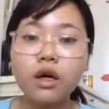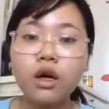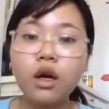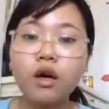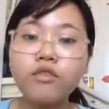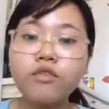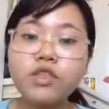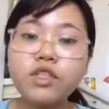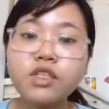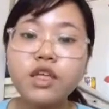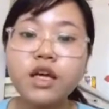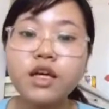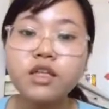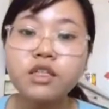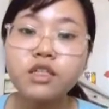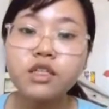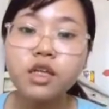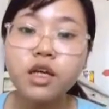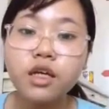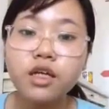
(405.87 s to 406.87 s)

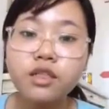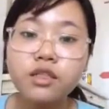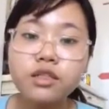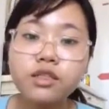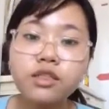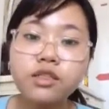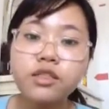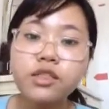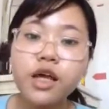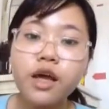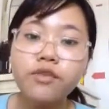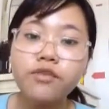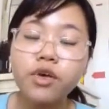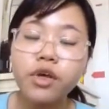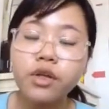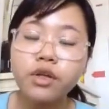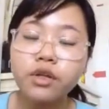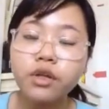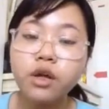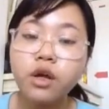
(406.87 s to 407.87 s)
Conversation
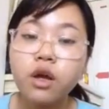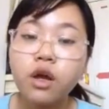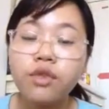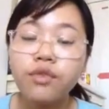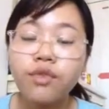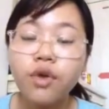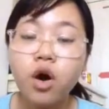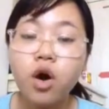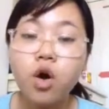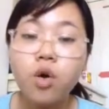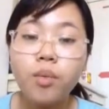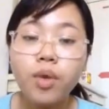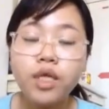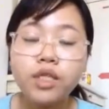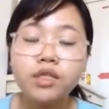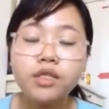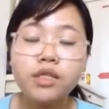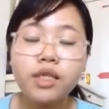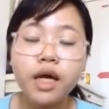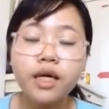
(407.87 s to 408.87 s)
7. The
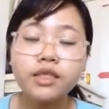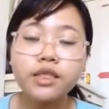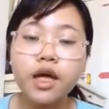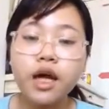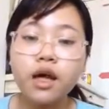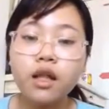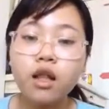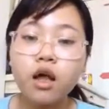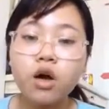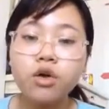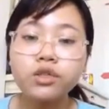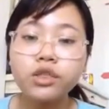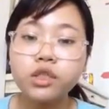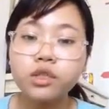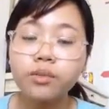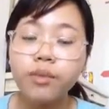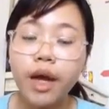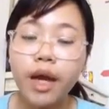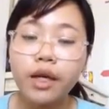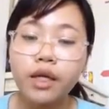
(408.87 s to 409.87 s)
woman said hello
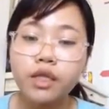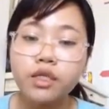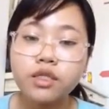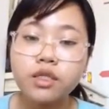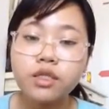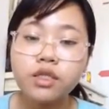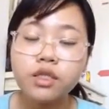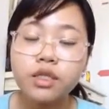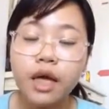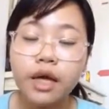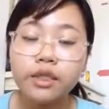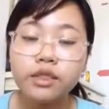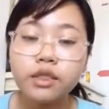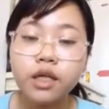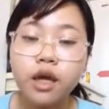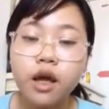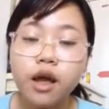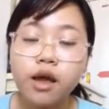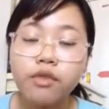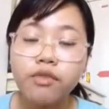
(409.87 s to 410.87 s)
to the man, and she
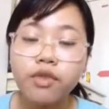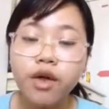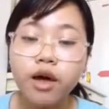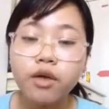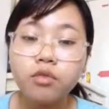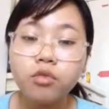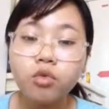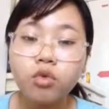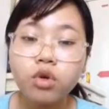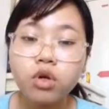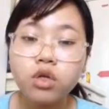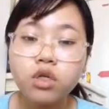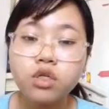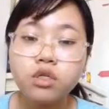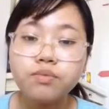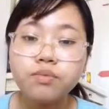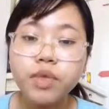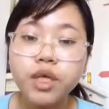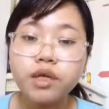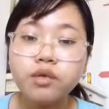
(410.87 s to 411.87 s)
said, that
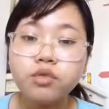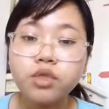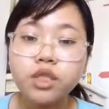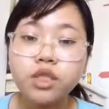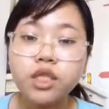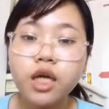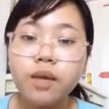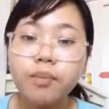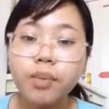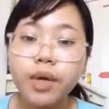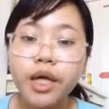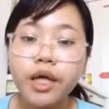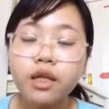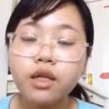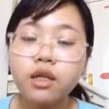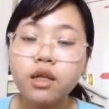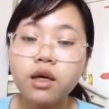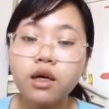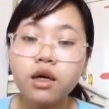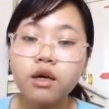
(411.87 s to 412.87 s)
was Miranda
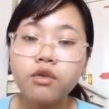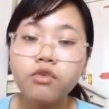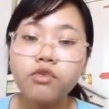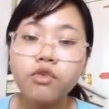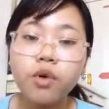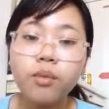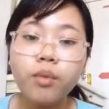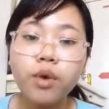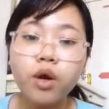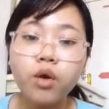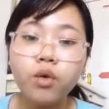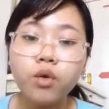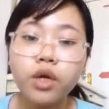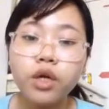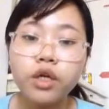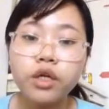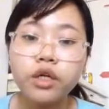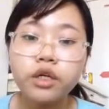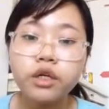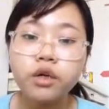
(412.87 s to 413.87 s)
Taylor from
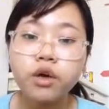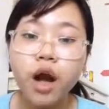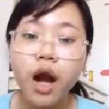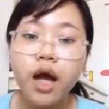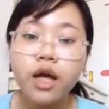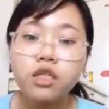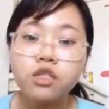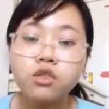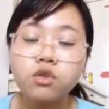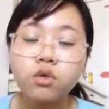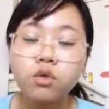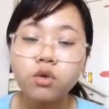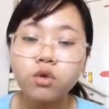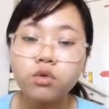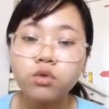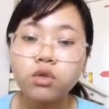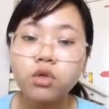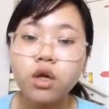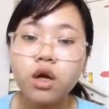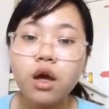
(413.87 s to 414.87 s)
Oak Hill High
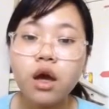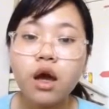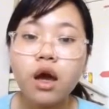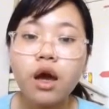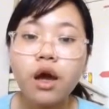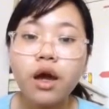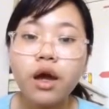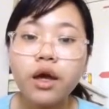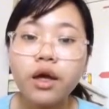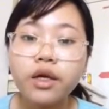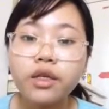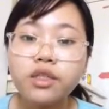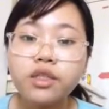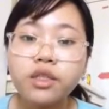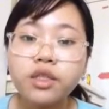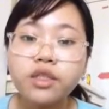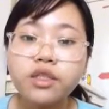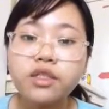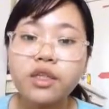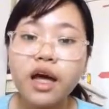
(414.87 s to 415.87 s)
School. And
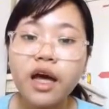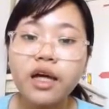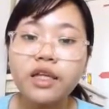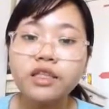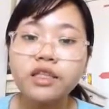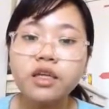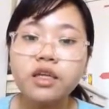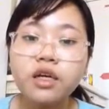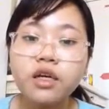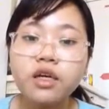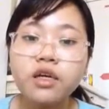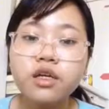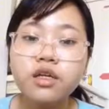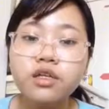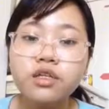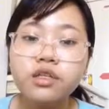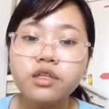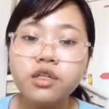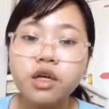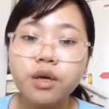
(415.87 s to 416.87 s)
she said,
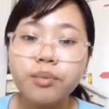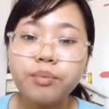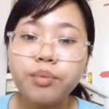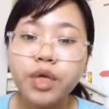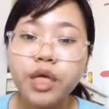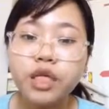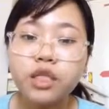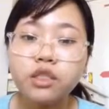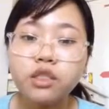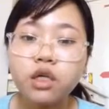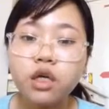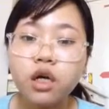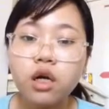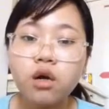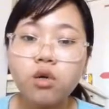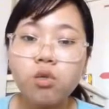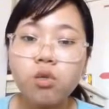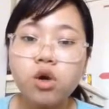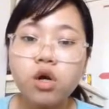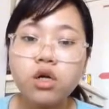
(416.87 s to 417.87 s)
his son
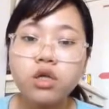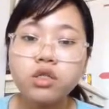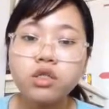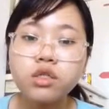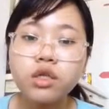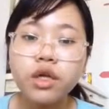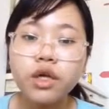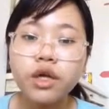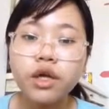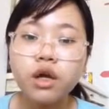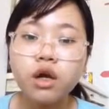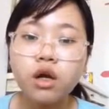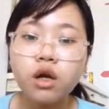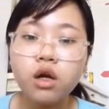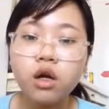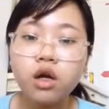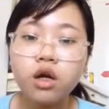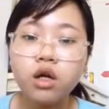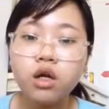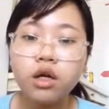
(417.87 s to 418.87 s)
Peter was in
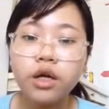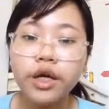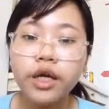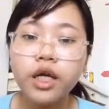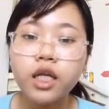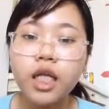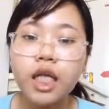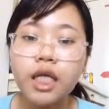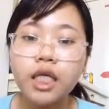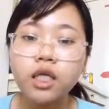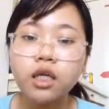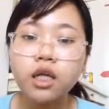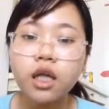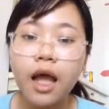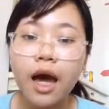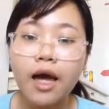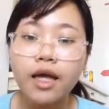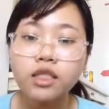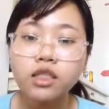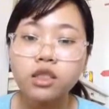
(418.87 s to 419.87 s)
her English
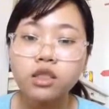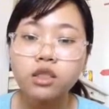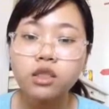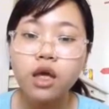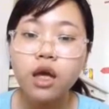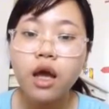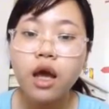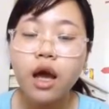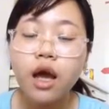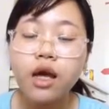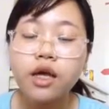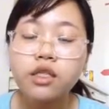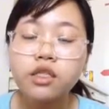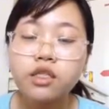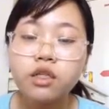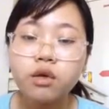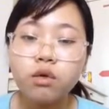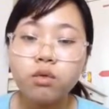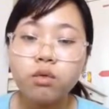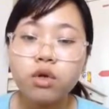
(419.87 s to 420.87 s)
class, and
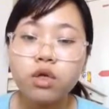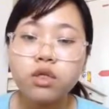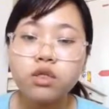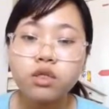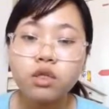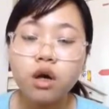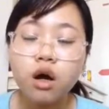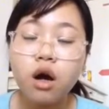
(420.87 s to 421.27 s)
she was